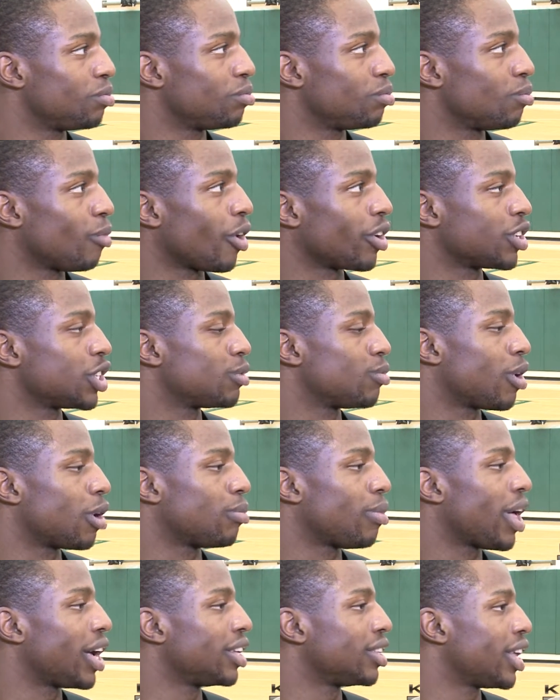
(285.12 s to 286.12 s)
Marcus
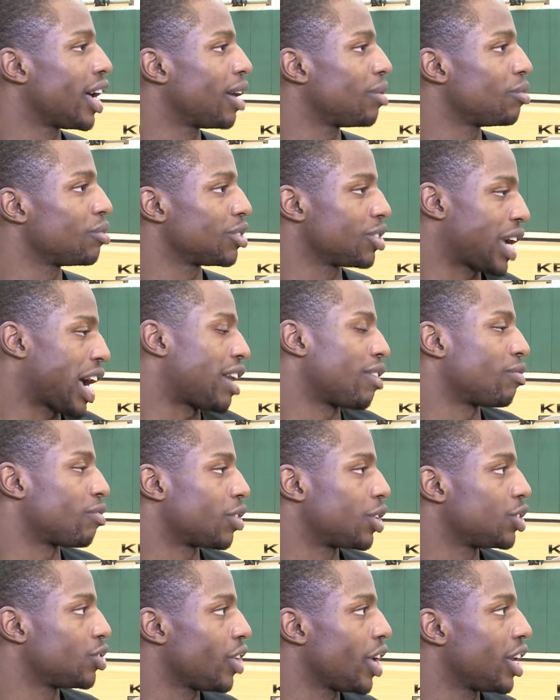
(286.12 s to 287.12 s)
Smart probably thought was kind of
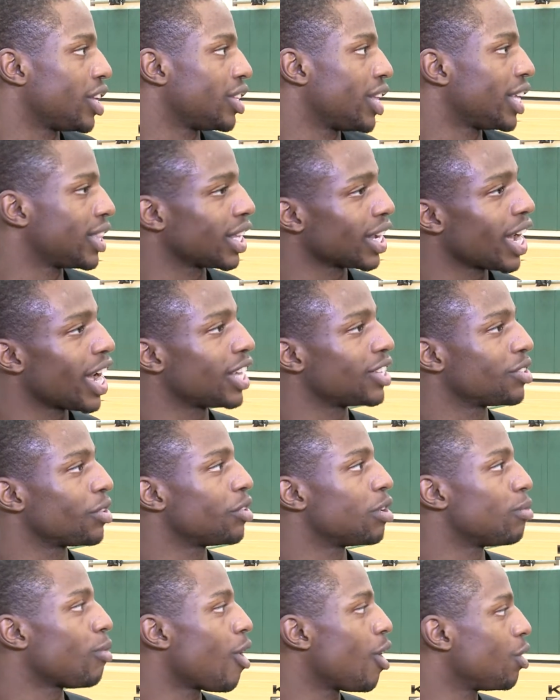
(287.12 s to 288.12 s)
frustrated that the guy
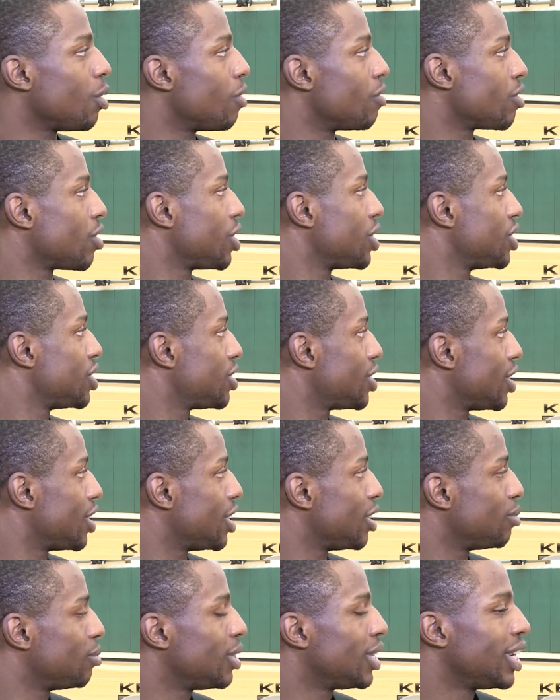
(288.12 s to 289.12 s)
turned the ball over on his
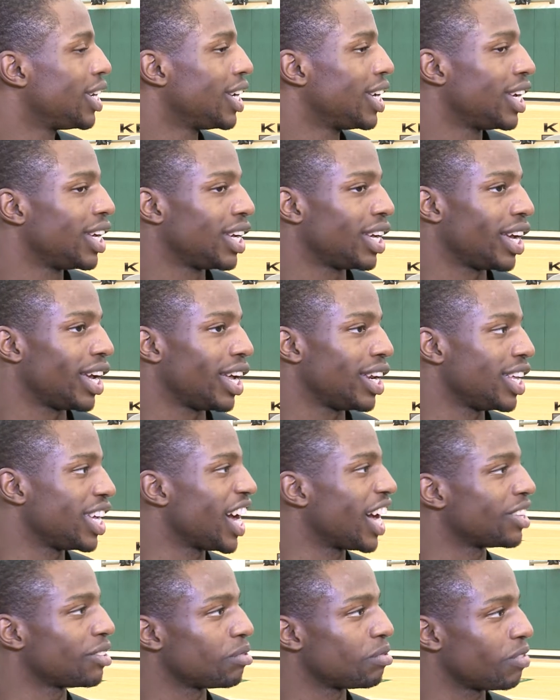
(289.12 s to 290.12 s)
team and he
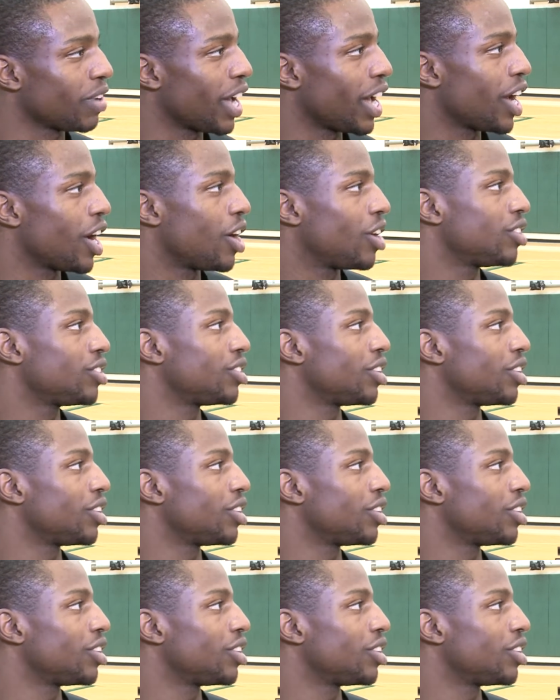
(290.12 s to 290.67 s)
got the foul.